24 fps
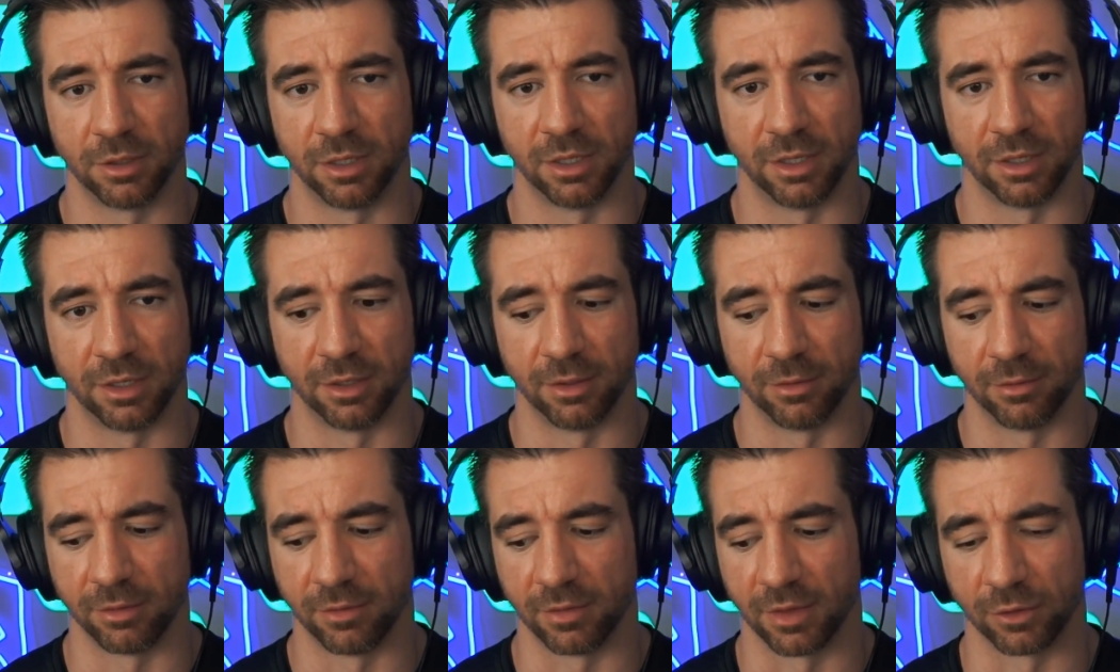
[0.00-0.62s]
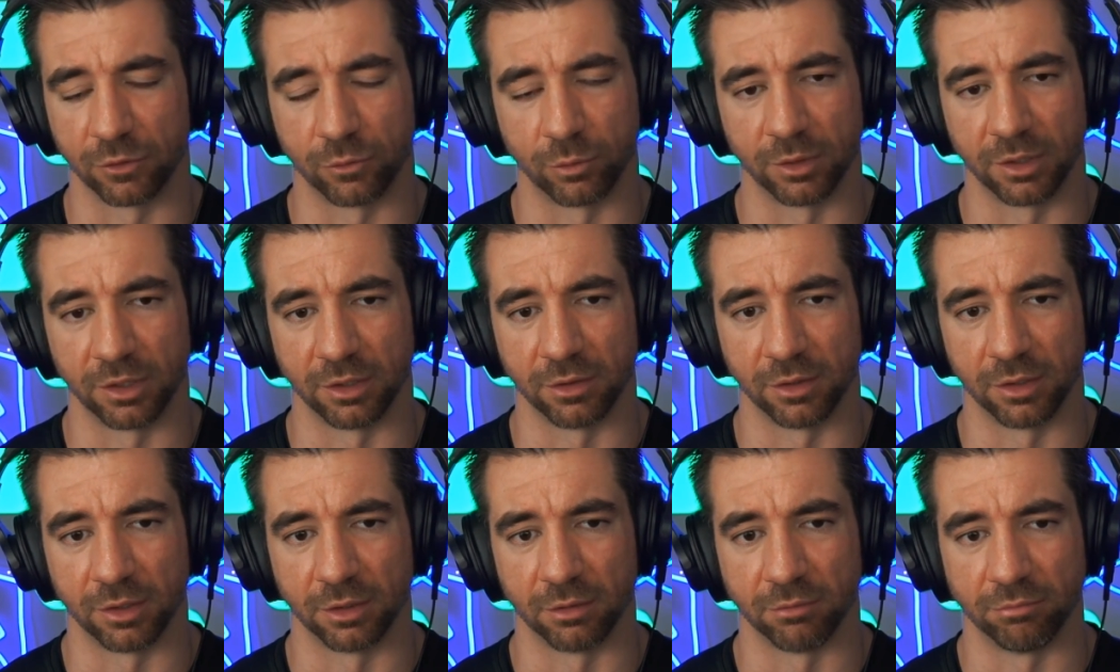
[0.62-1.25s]
Uh, and that's
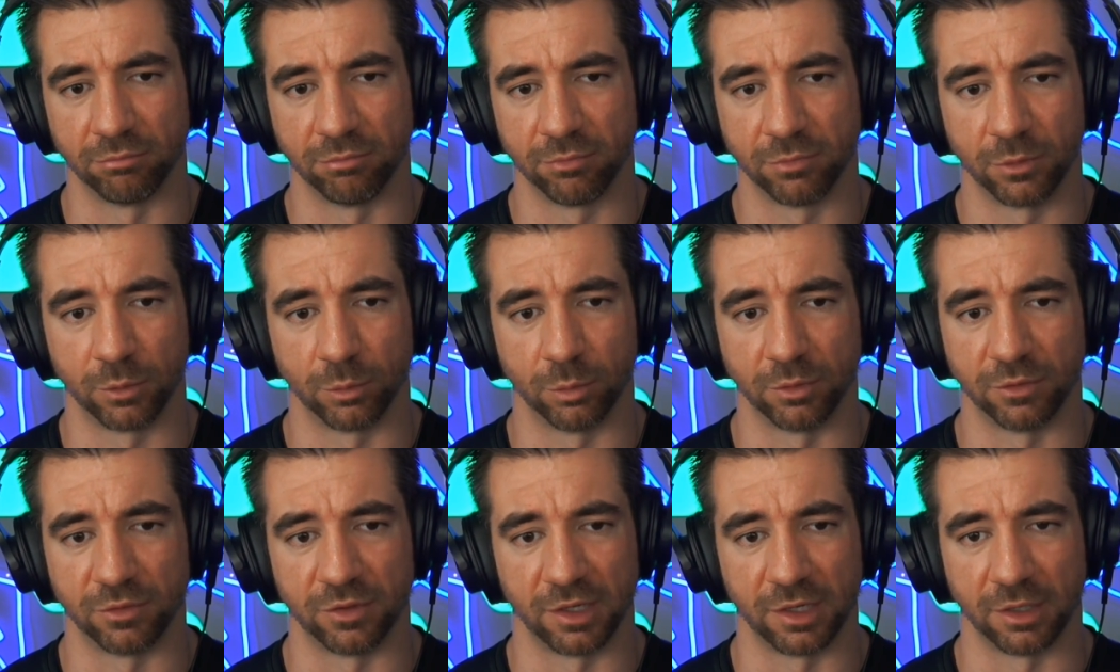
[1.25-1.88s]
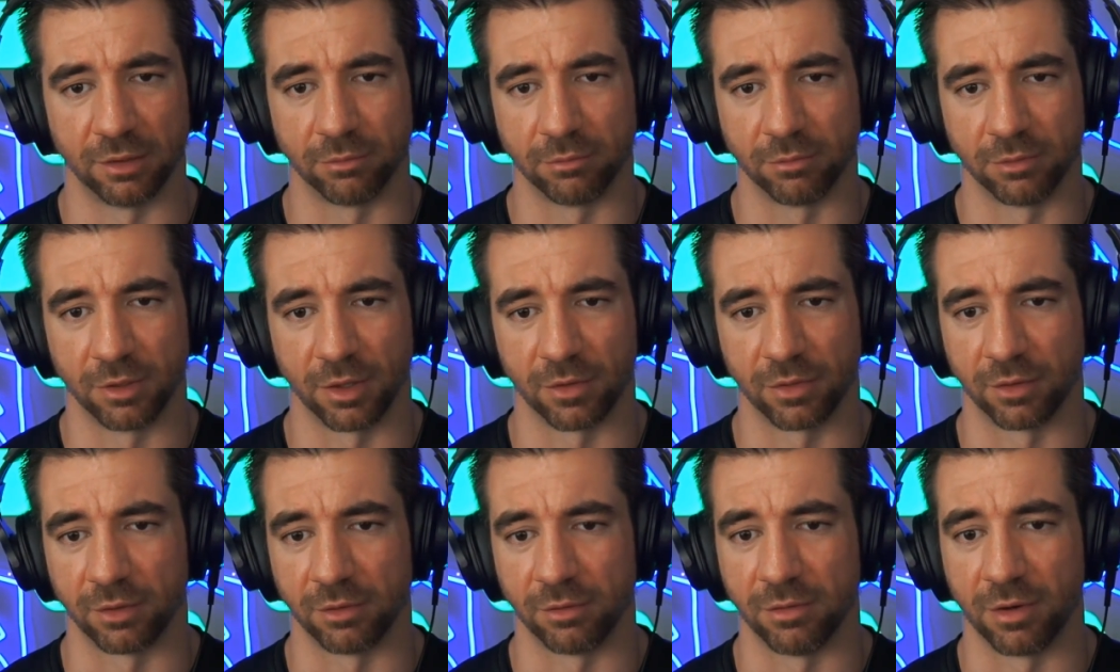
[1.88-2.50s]
really the the routine.
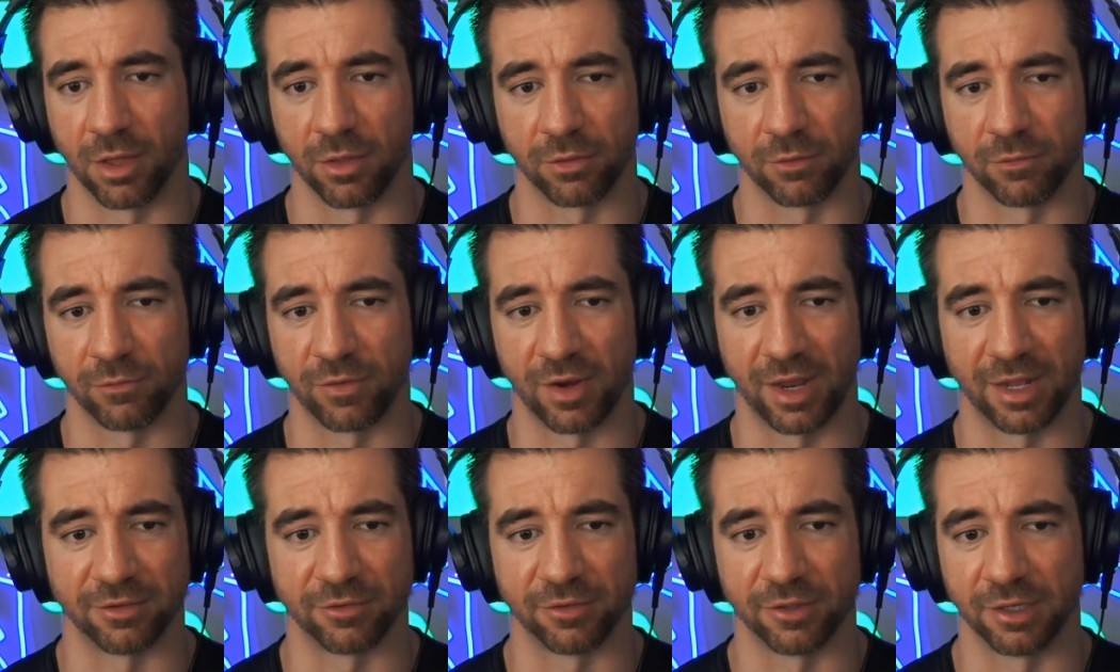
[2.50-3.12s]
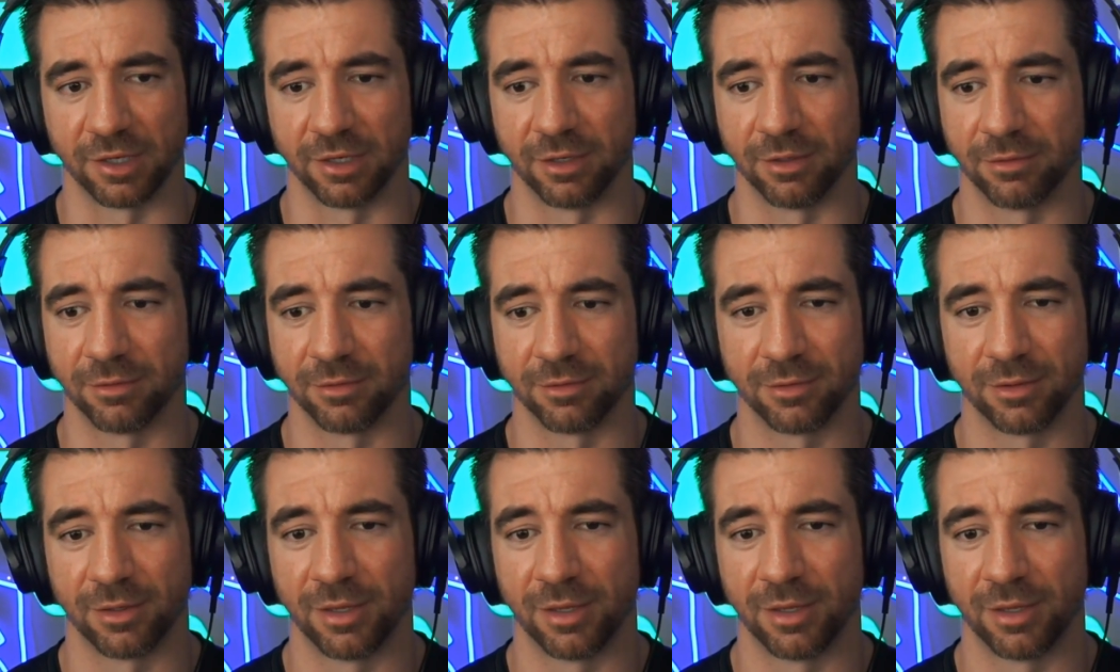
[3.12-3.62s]
Nothing nothing fancy.